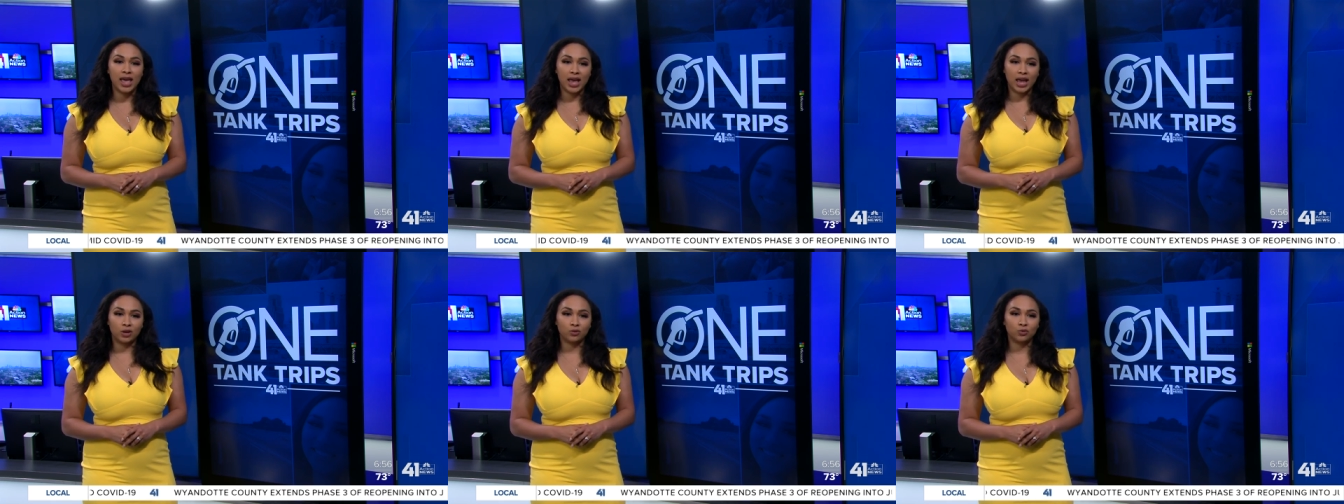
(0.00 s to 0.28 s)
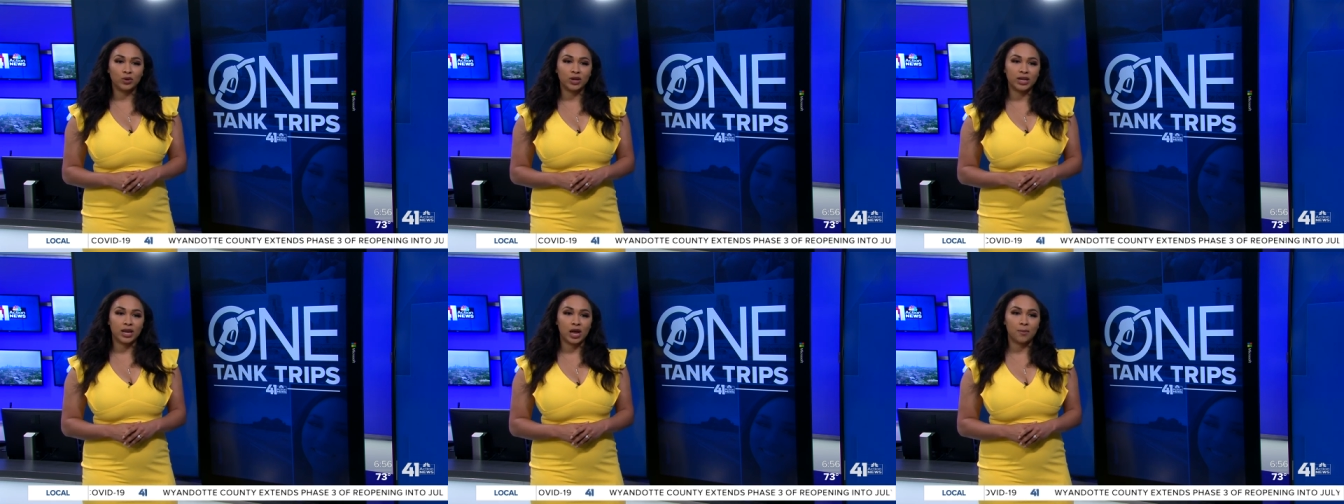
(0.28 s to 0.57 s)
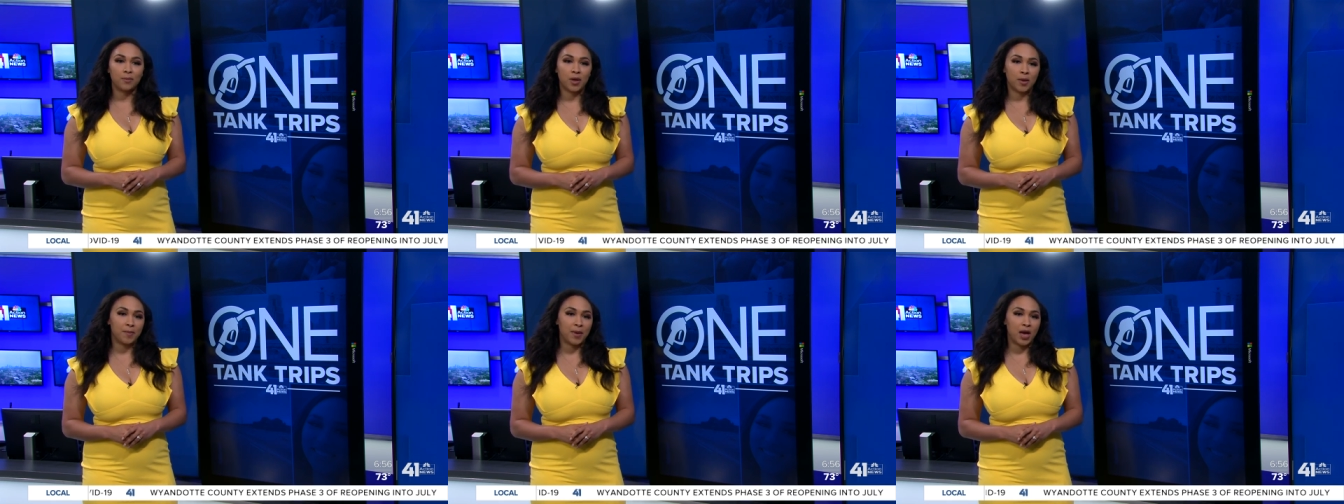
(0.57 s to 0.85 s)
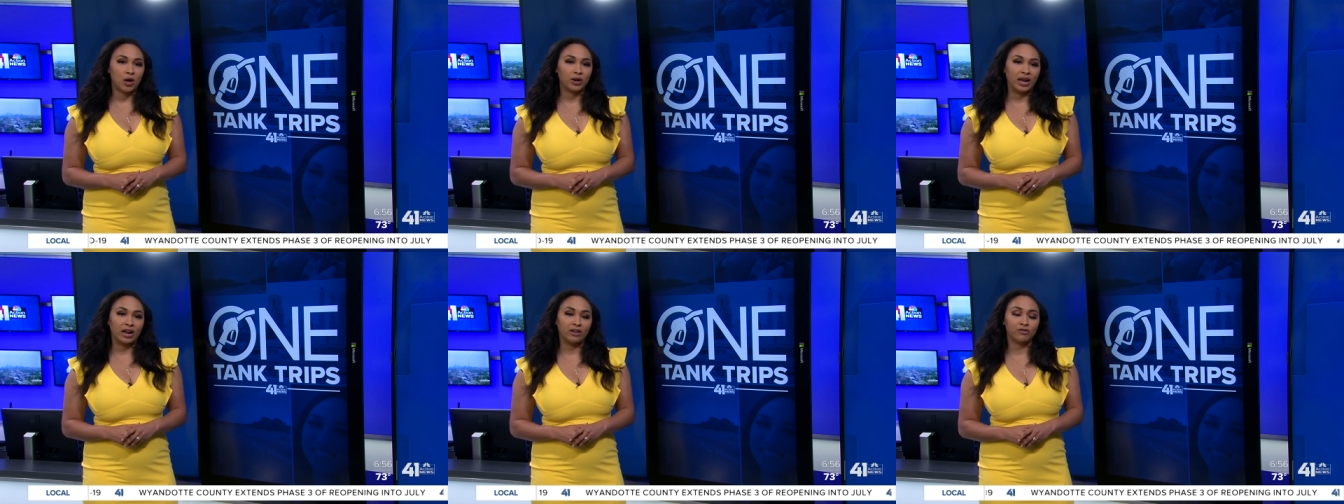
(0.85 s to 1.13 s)
and read up
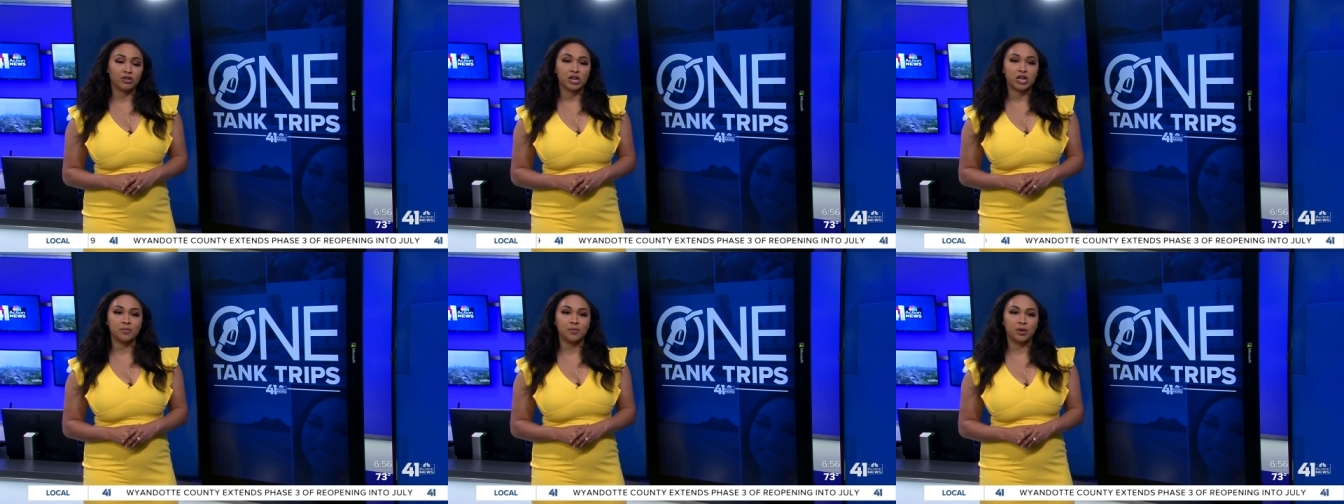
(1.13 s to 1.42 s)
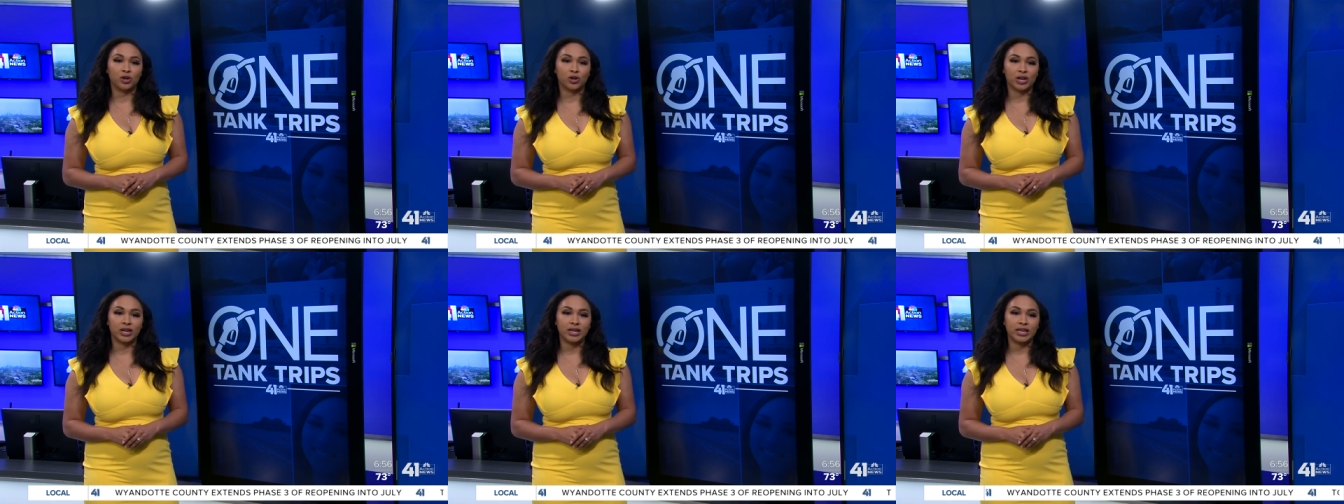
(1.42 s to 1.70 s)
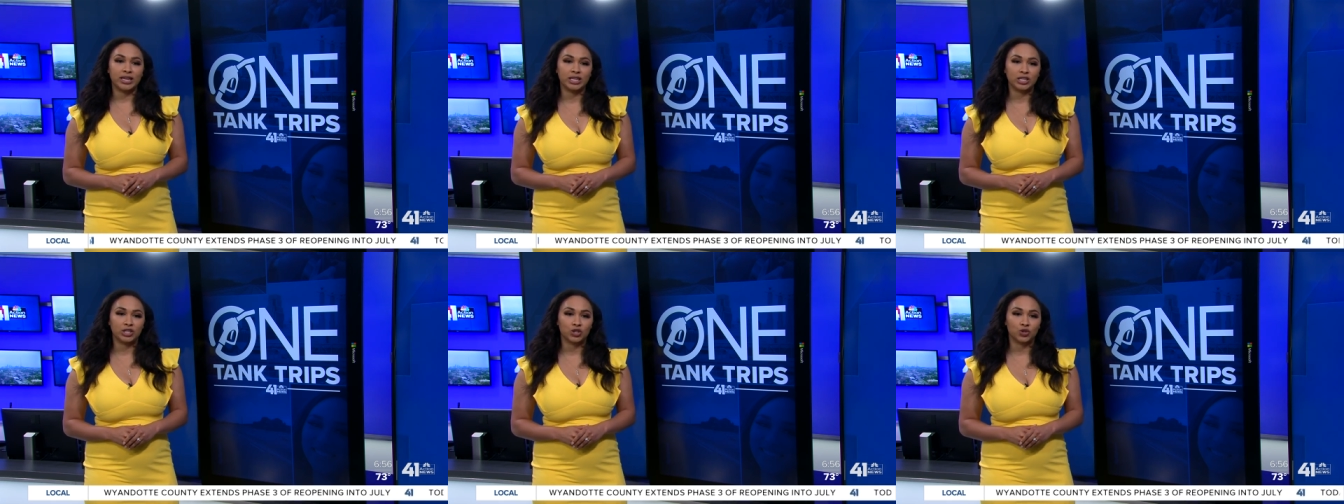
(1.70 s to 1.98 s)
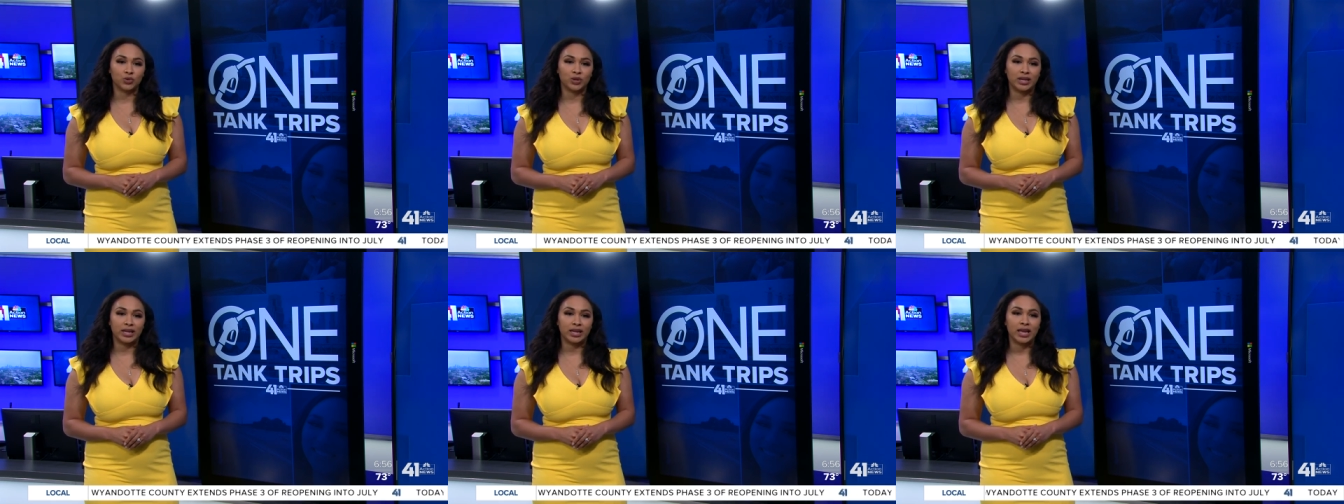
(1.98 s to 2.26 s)
about African American
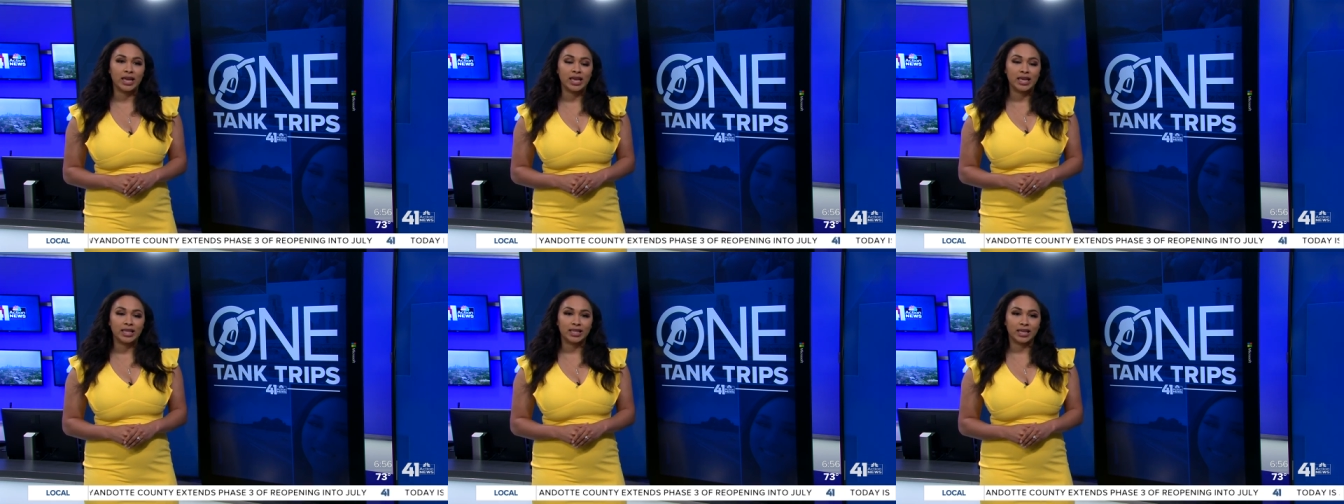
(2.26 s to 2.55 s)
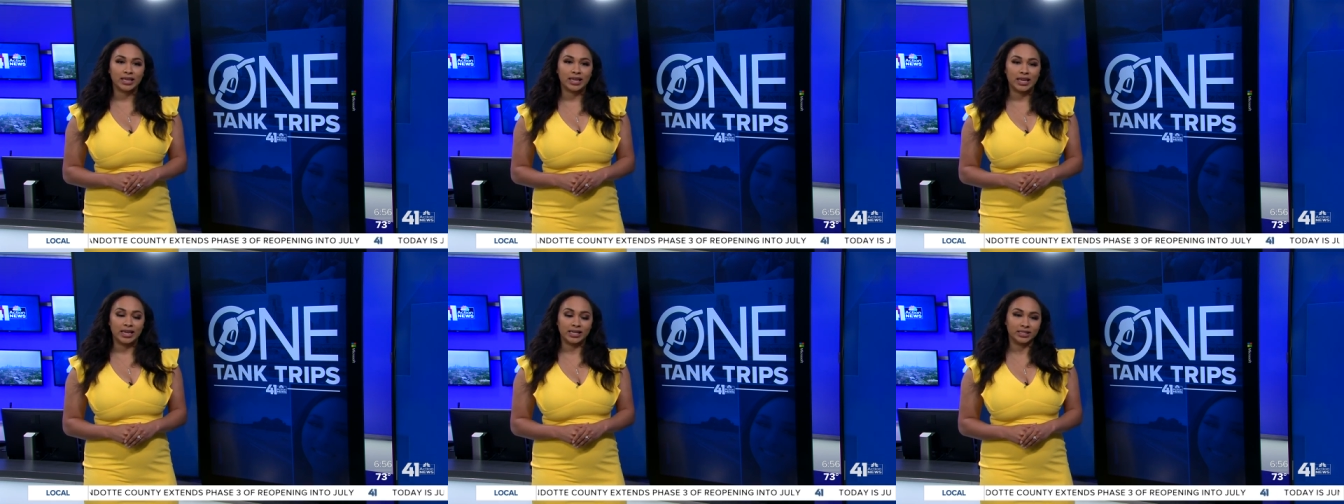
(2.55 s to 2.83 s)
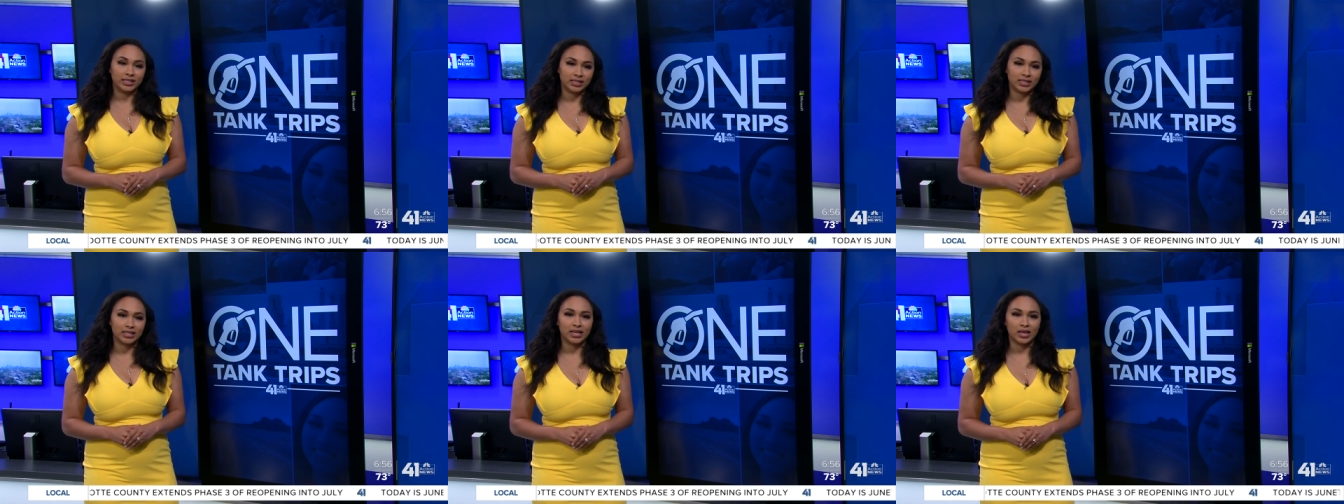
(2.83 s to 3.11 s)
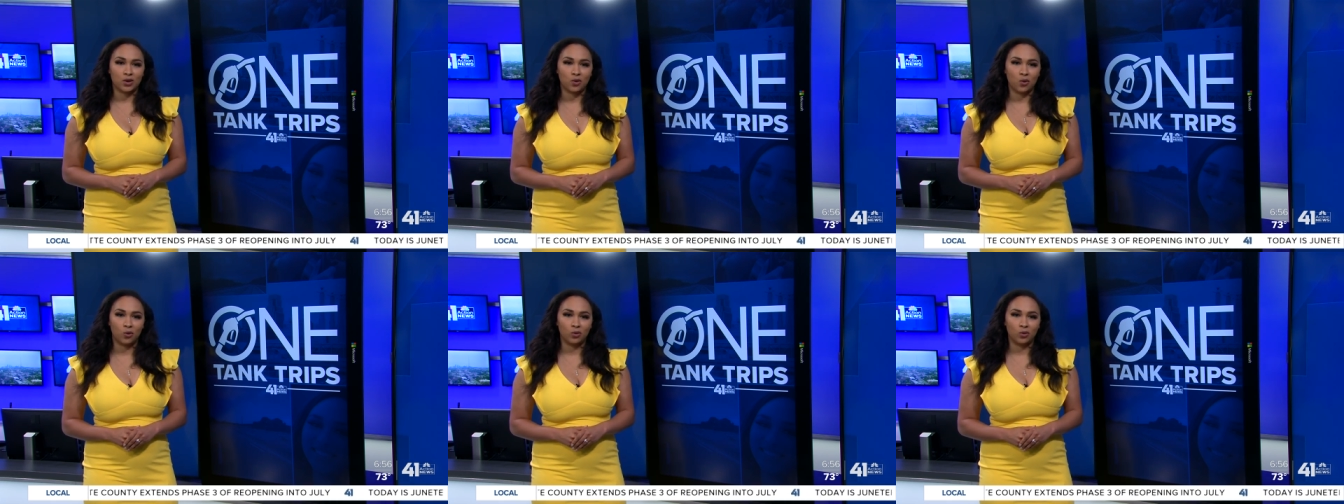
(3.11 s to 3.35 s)
history that Kansas City